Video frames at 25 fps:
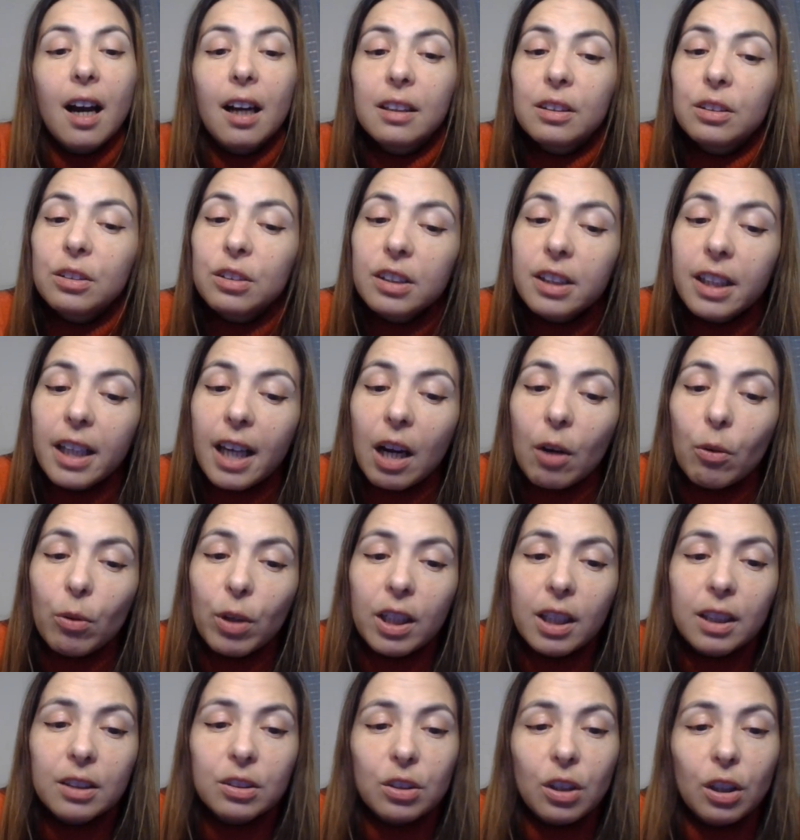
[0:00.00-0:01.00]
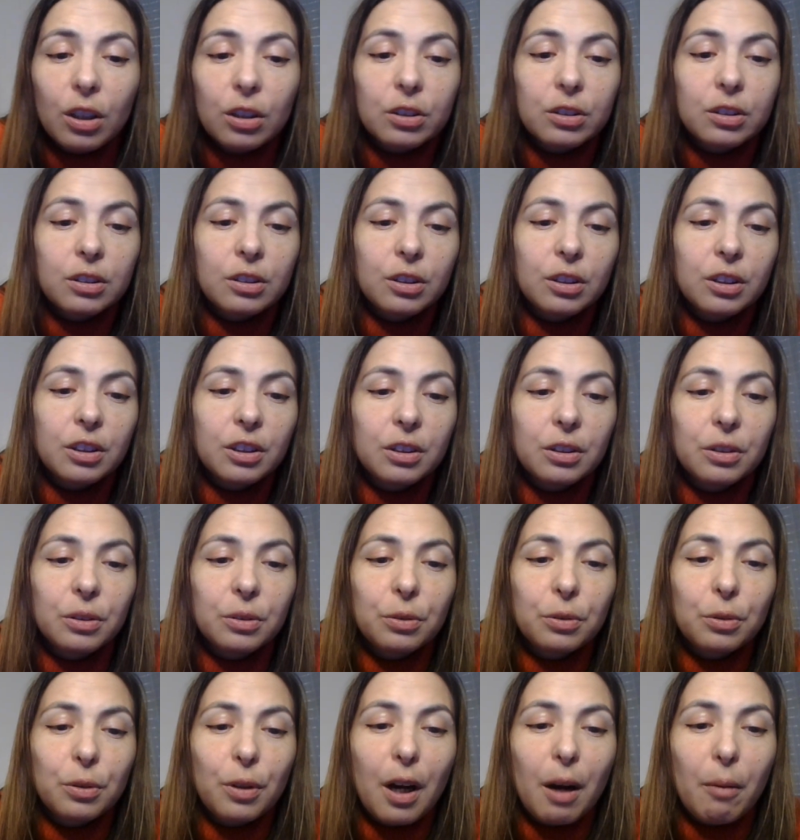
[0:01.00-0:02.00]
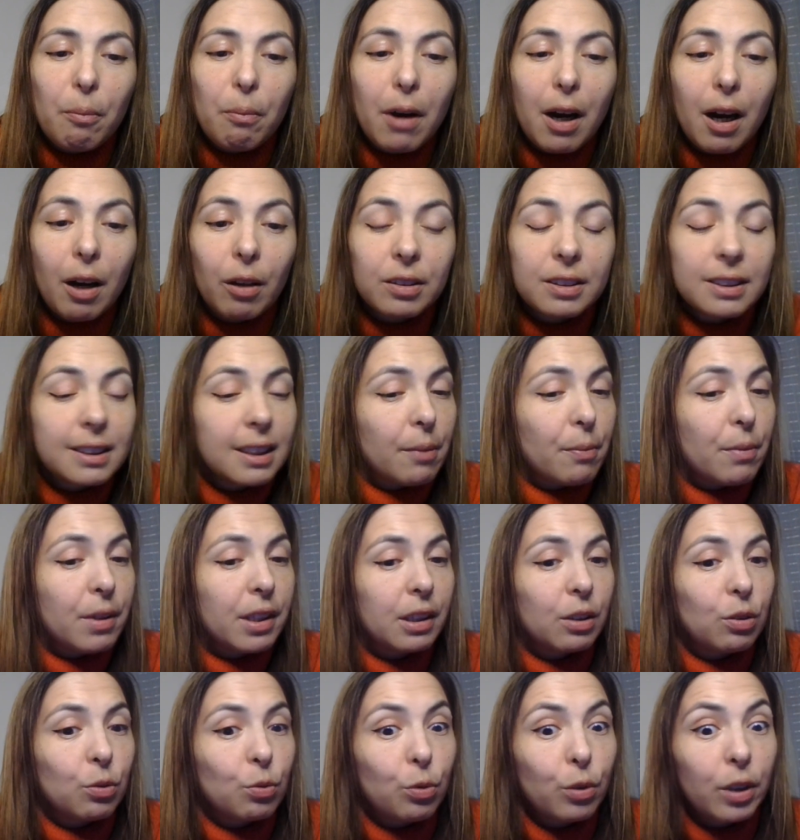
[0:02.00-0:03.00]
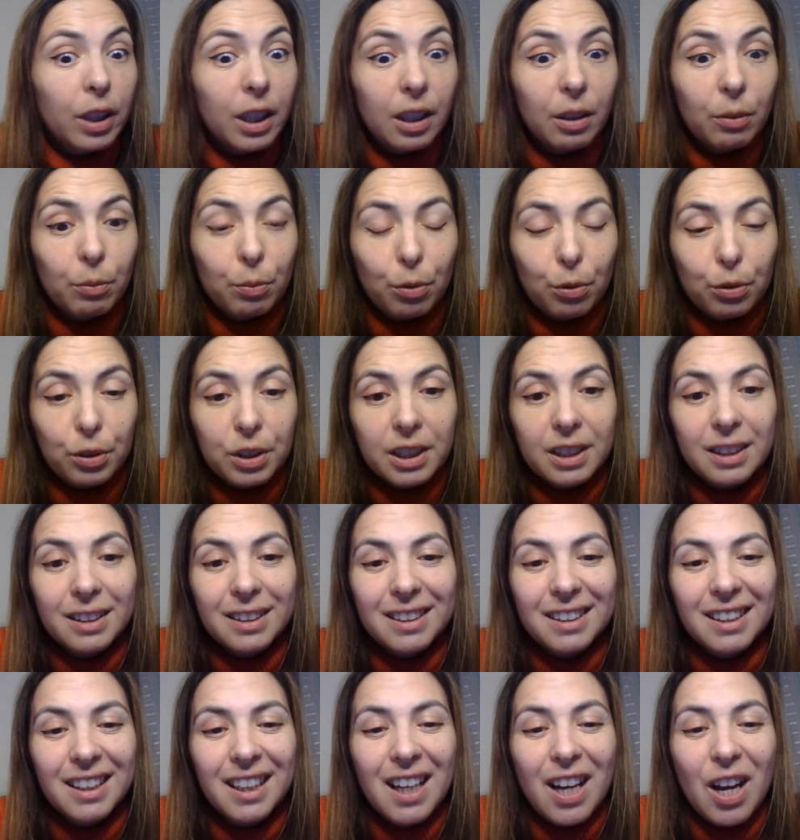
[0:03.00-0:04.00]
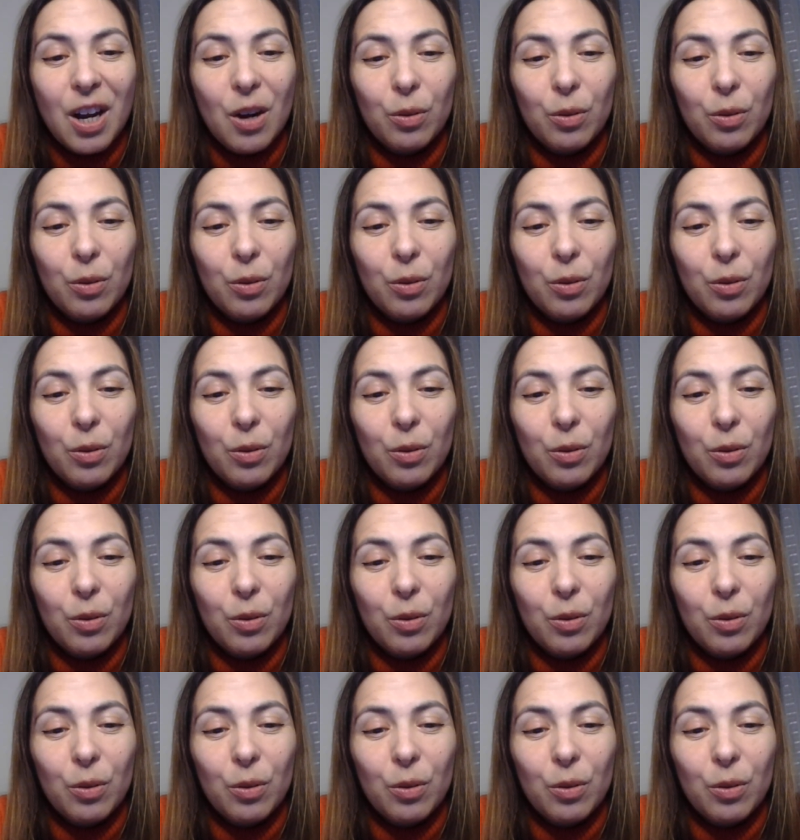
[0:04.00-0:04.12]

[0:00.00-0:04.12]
And today I want to talk to you about something really important,